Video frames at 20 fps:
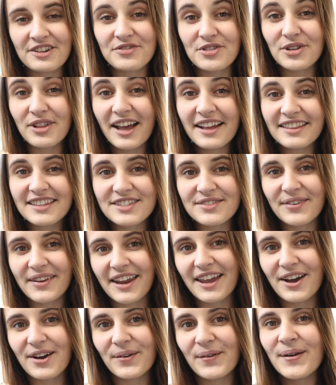If you like this
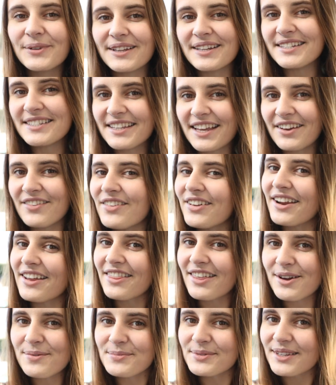video, please give it a
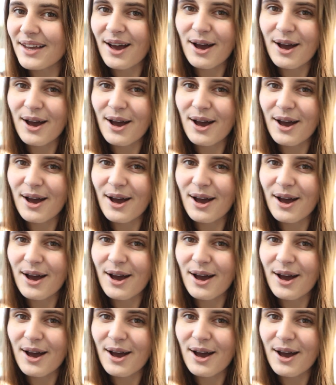thumbs